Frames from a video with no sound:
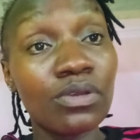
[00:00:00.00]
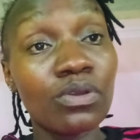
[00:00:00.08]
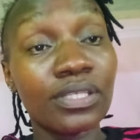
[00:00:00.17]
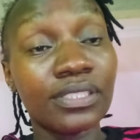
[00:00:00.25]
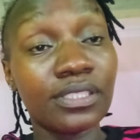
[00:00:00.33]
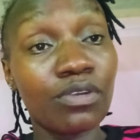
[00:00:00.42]

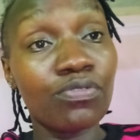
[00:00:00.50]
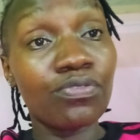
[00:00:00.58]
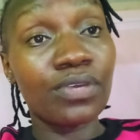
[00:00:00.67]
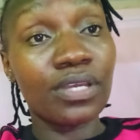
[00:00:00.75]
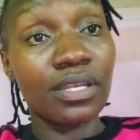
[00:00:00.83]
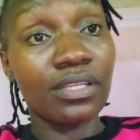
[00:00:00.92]
yourself
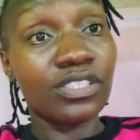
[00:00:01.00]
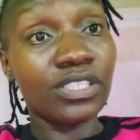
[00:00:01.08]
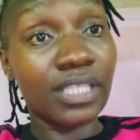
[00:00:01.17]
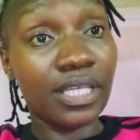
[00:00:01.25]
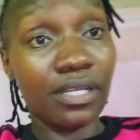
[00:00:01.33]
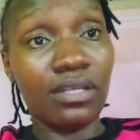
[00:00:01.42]
in
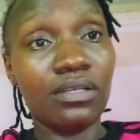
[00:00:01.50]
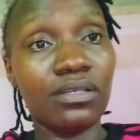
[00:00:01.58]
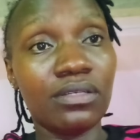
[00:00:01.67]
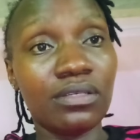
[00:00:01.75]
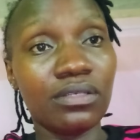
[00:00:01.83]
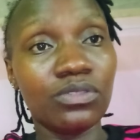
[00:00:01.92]
jail.
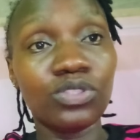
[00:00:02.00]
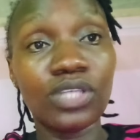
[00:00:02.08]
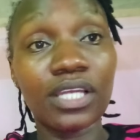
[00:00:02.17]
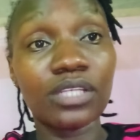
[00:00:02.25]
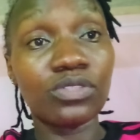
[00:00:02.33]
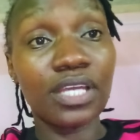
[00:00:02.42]
Juu ya
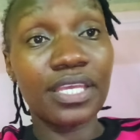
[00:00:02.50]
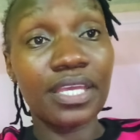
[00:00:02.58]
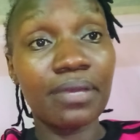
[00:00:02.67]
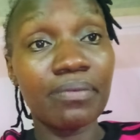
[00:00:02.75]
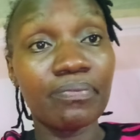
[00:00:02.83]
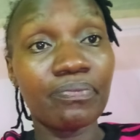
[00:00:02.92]
kitu
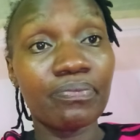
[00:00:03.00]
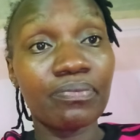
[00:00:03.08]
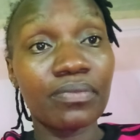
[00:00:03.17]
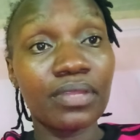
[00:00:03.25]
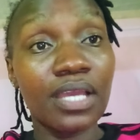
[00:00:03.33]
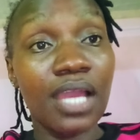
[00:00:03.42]
yenye.
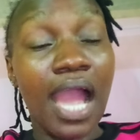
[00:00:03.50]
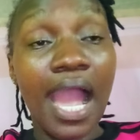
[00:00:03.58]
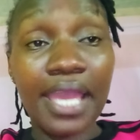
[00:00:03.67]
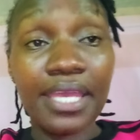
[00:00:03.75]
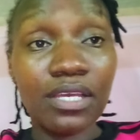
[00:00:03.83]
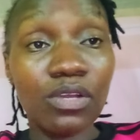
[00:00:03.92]

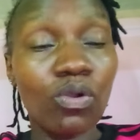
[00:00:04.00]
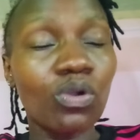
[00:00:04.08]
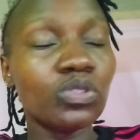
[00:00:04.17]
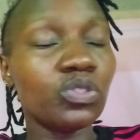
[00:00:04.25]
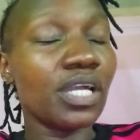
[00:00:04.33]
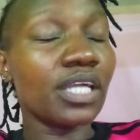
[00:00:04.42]
Haiko,
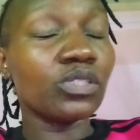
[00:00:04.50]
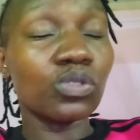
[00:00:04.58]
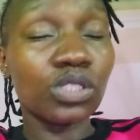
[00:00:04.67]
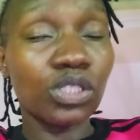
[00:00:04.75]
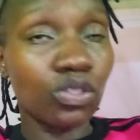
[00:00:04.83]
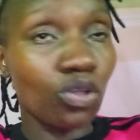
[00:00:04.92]
juu ya kitu
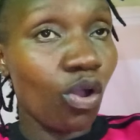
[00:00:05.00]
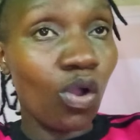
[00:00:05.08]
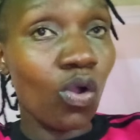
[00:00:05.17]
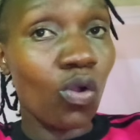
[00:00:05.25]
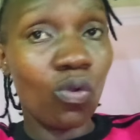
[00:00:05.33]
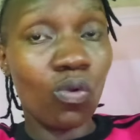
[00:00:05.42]

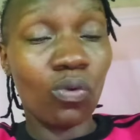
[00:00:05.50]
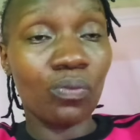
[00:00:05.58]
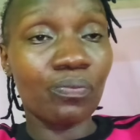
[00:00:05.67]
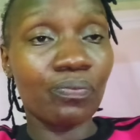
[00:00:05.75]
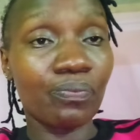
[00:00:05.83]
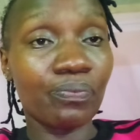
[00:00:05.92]
kidogo.
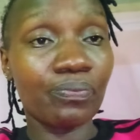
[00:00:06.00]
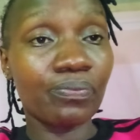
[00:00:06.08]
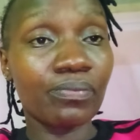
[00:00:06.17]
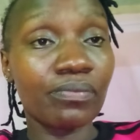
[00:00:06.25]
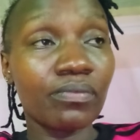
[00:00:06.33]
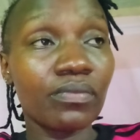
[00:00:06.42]

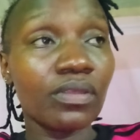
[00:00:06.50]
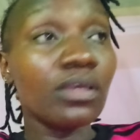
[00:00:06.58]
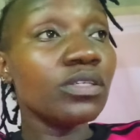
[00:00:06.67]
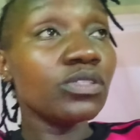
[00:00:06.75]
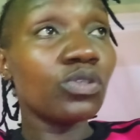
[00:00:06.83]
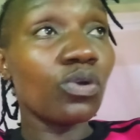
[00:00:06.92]

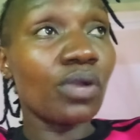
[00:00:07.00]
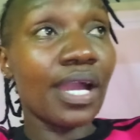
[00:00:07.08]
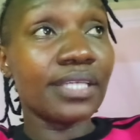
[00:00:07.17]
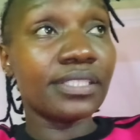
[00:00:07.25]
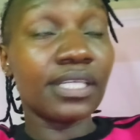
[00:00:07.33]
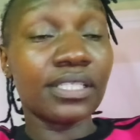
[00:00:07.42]
So
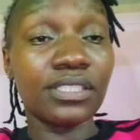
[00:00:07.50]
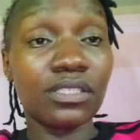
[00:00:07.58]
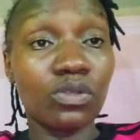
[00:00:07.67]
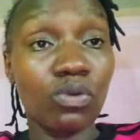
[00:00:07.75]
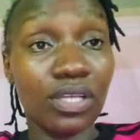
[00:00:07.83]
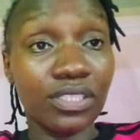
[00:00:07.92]
guys, acheni
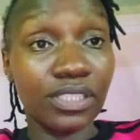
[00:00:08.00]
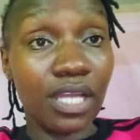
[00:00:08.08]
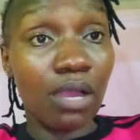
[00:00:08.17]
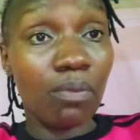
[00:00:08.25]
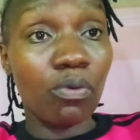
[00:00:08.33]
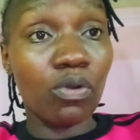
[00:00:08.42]
niwaachie
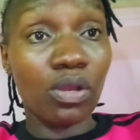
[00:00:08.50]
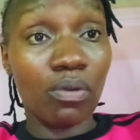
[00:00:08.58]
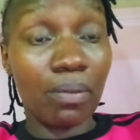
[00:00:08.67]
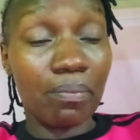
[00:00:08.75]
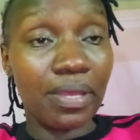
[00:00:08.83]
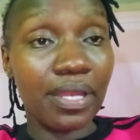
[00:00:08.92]
hapo na
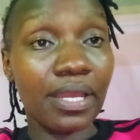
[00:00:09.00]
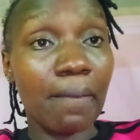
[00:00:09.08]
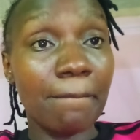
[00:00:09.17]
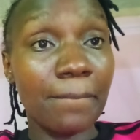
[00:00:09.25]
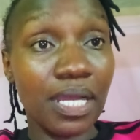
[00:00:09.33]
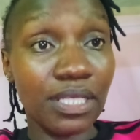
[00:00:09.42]
wapenda.
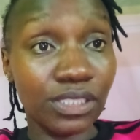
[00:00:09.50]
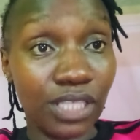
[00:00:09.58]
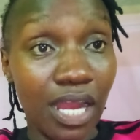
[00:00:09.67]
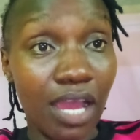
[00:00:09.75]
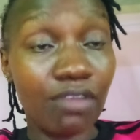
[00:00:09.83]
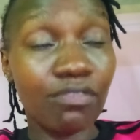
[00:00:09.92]
Much
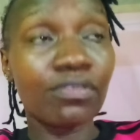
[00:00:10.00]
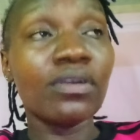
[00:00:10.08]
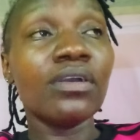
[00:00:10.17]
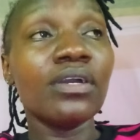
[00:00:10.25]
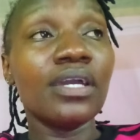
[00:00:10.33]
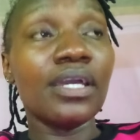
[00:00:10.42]
love
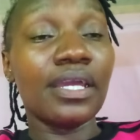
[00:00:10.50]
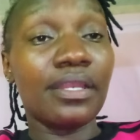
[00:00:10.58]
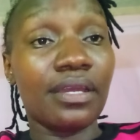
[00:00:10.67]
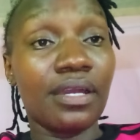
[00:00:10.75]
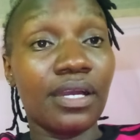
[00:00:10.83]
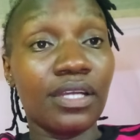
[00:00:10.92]

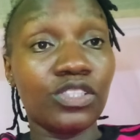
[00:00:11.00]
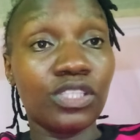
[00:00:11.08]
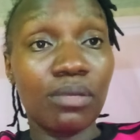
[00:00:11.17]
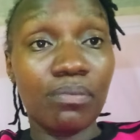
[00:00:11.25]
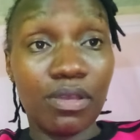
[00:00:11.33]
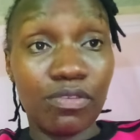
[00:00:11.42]
and
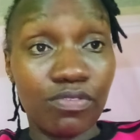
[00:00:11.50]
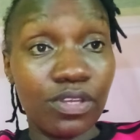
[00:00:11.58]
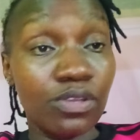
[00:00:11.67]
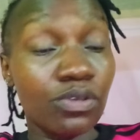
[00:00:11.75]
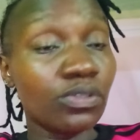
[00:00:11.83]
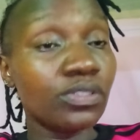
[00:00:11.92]
share my
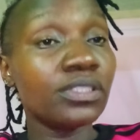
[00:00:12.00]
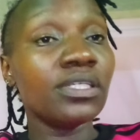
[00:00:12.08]
videos.